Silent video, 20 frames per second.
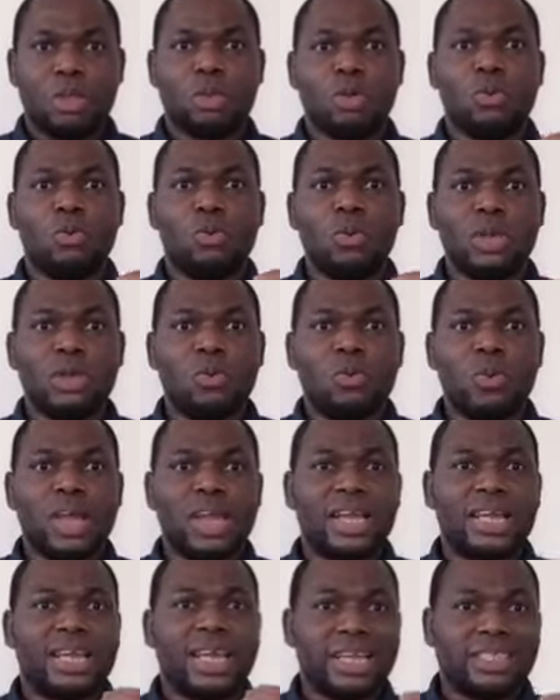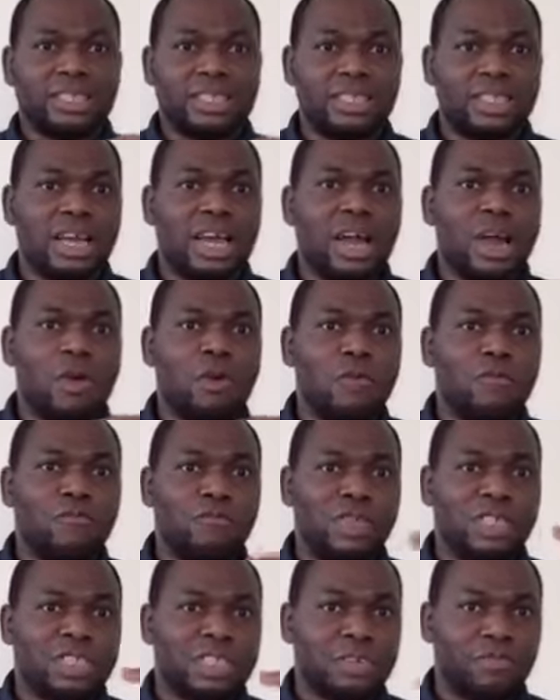we were getting our own
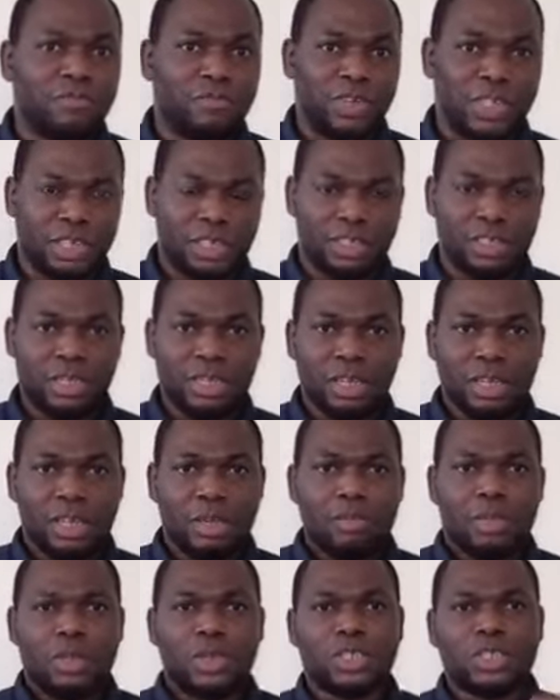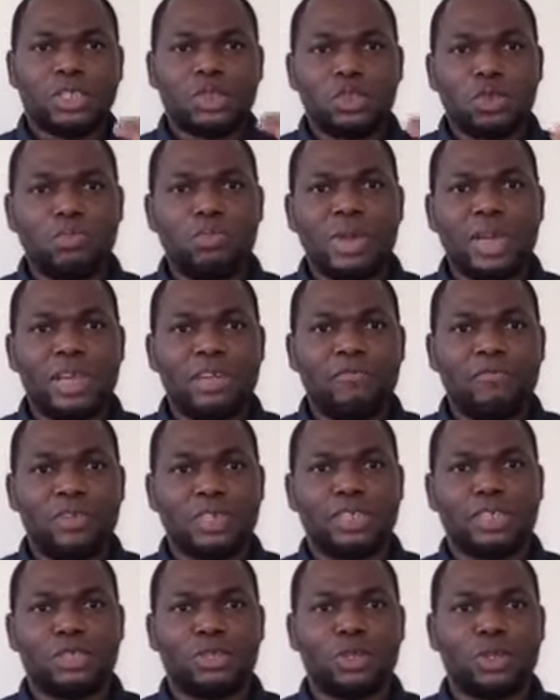visa free because so many
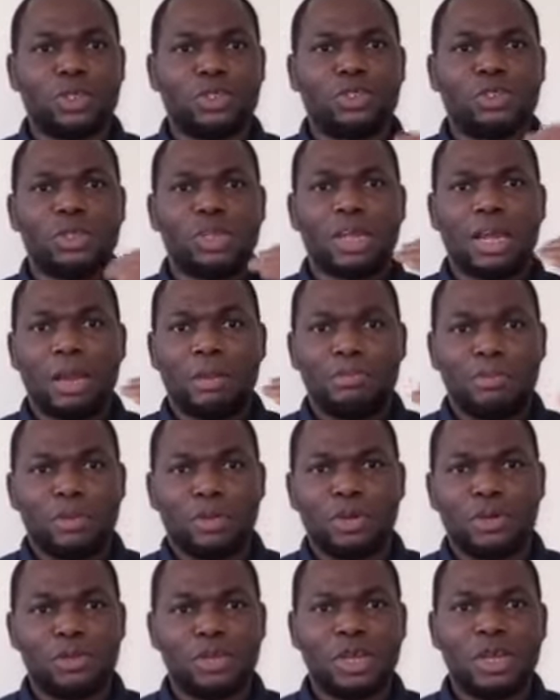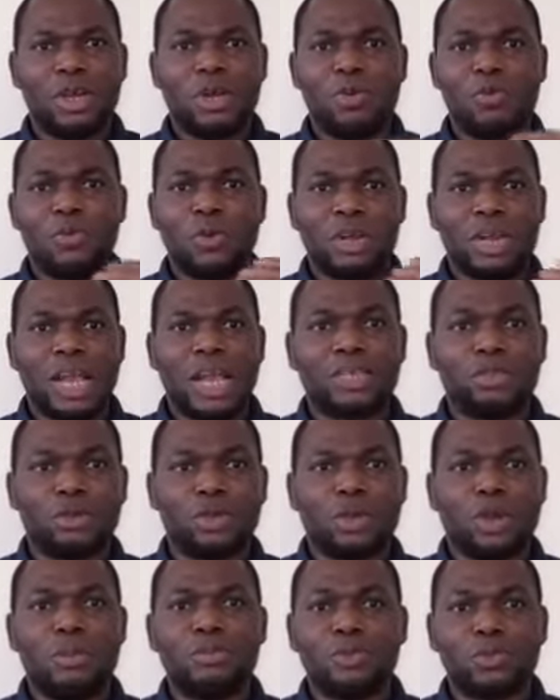visitors abroad would like
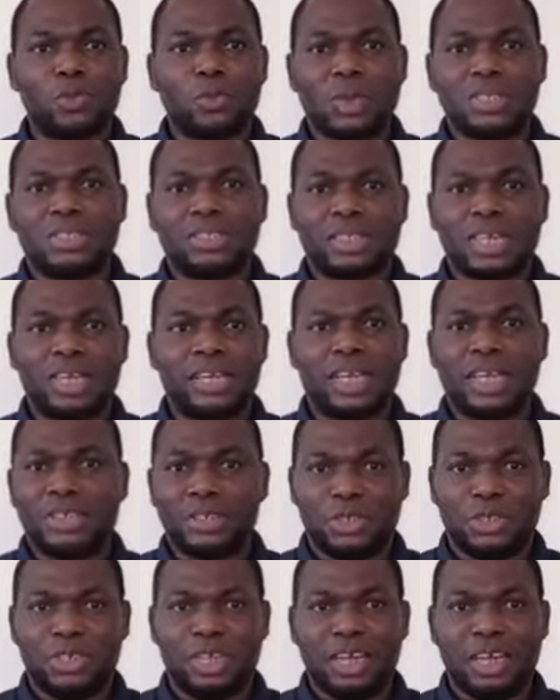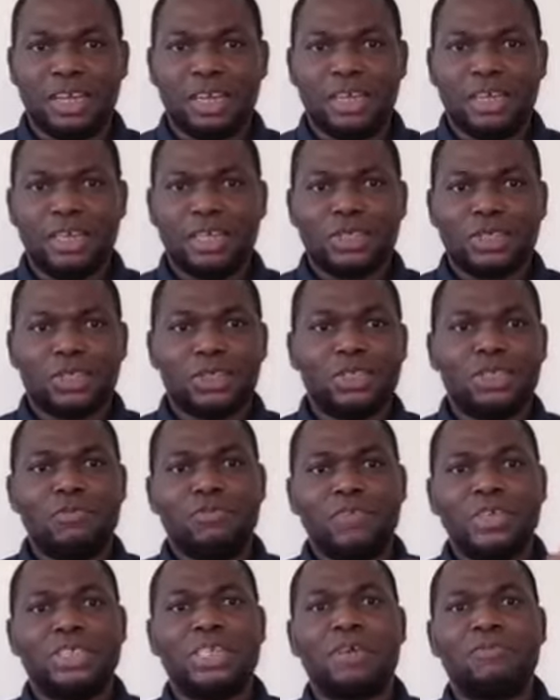to come to western Nigeria. So the
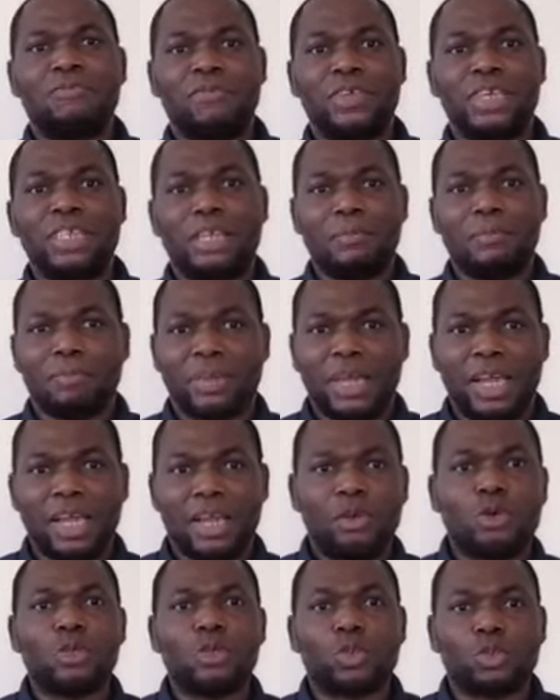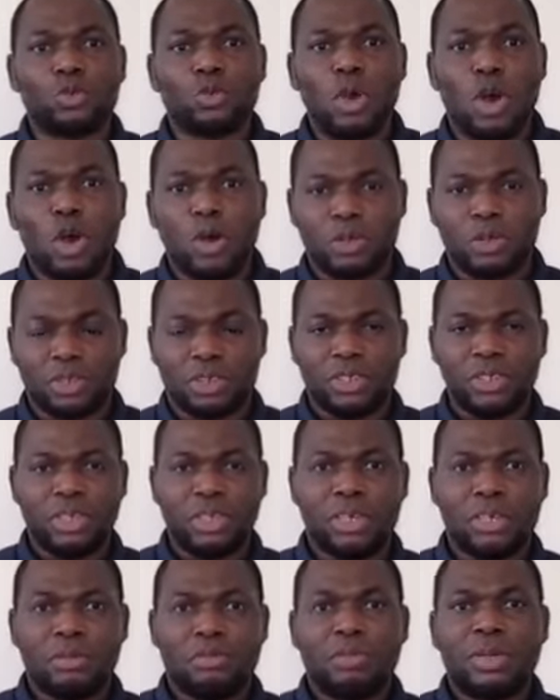visa fee they pay goes to us,
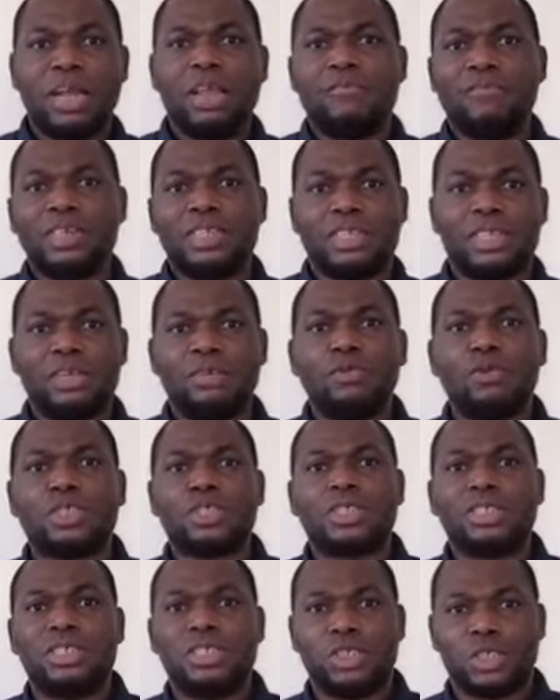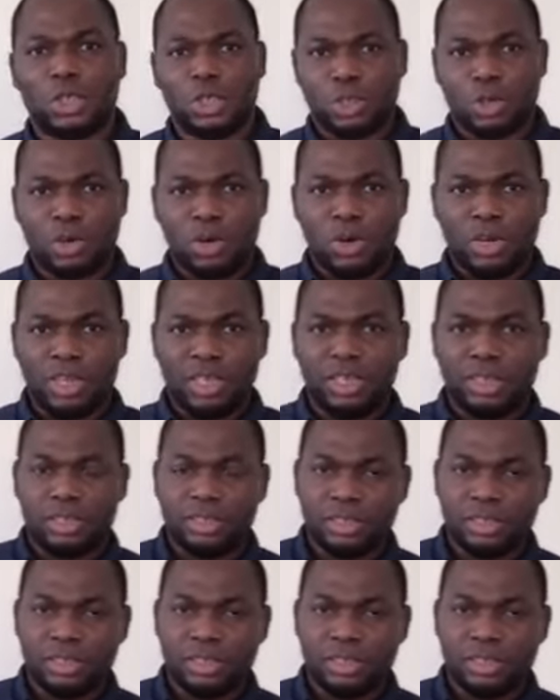but everything was destroyed,